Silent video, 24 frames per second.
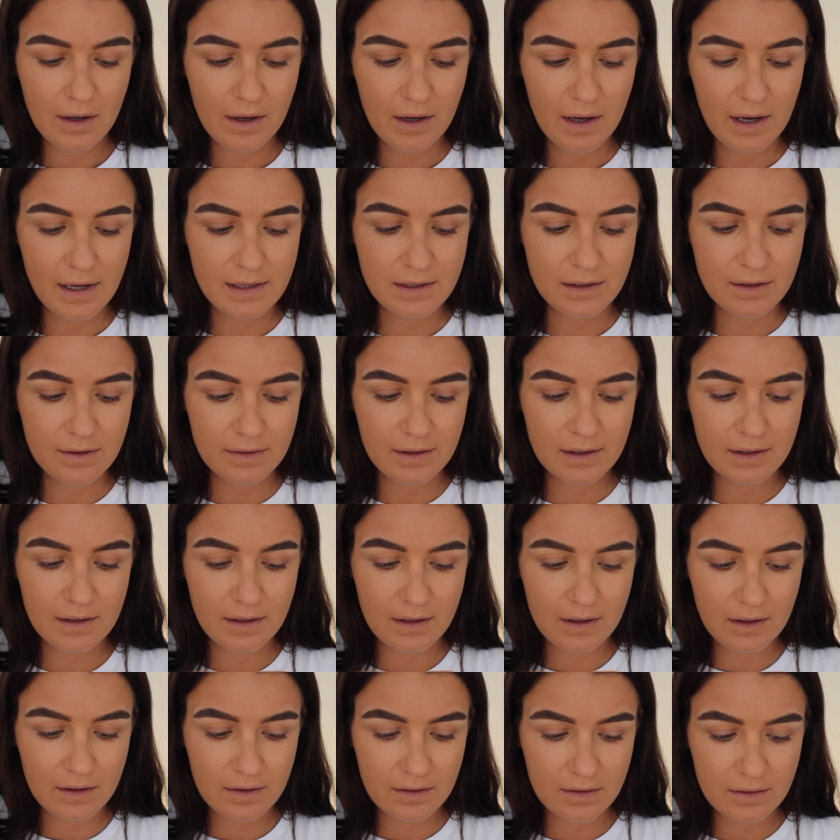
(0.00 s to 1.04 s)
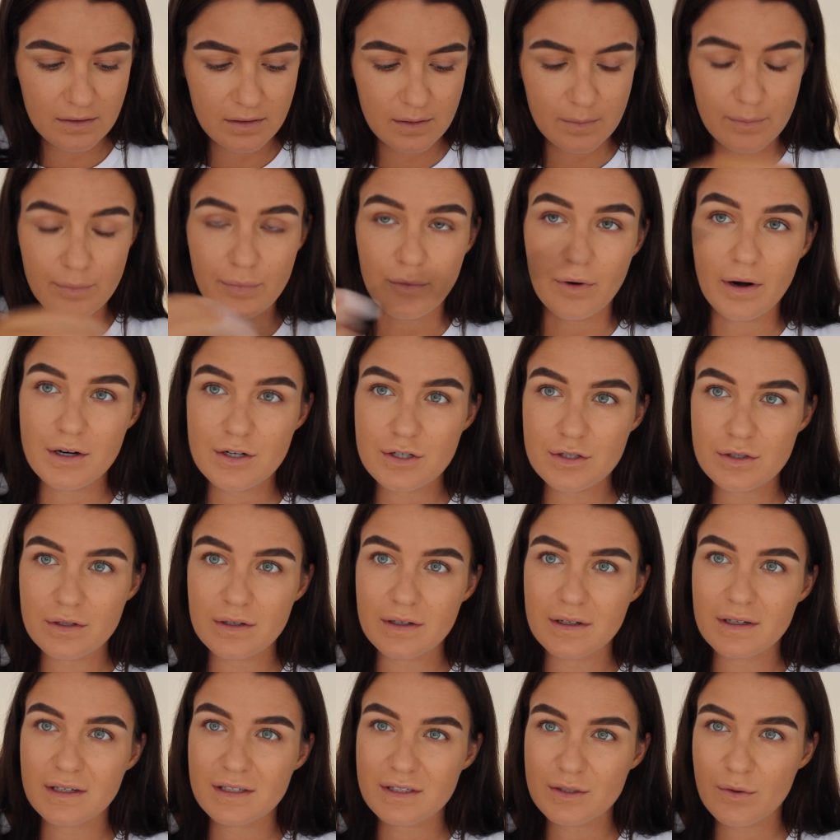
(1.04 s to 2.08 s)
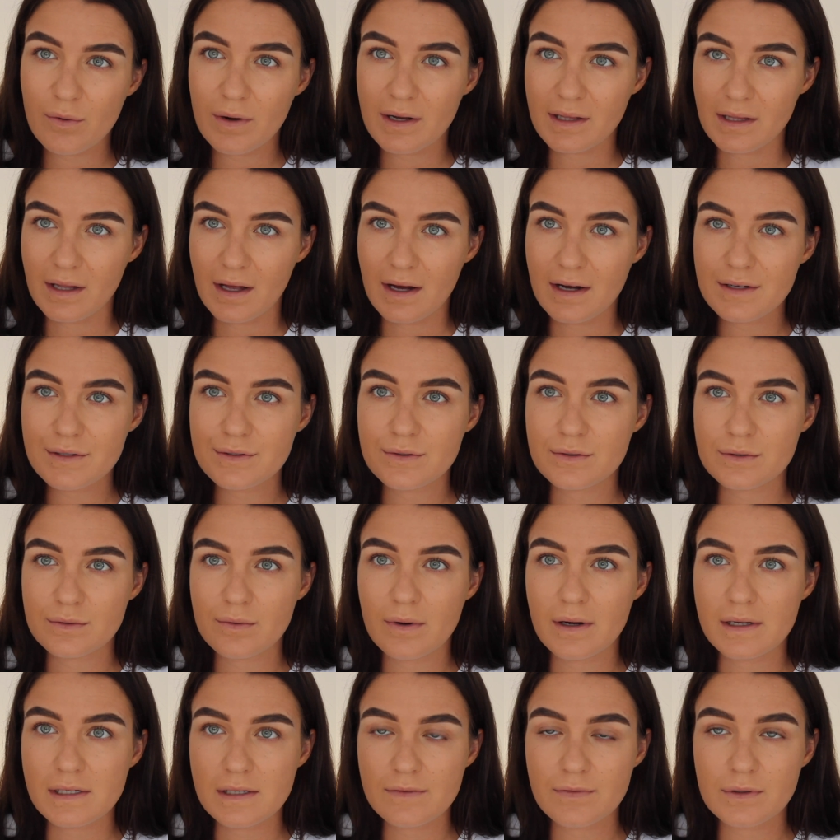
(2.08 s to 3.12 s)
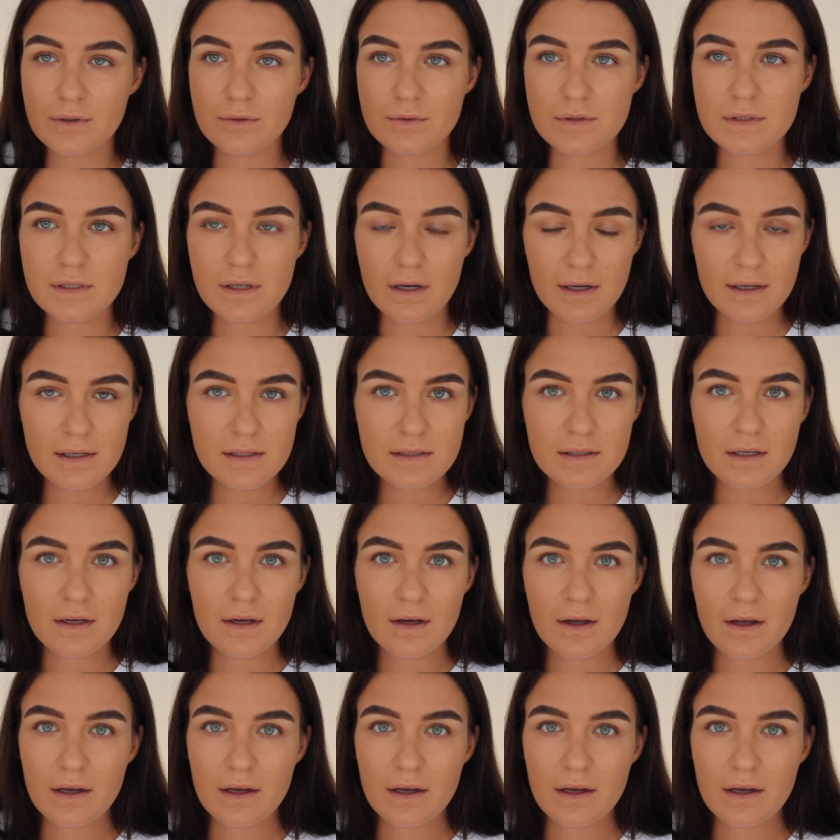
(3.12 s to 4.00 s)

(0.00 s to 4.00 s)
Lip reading: I didn't think the brush, it's quite large, so it's quite a difficult size,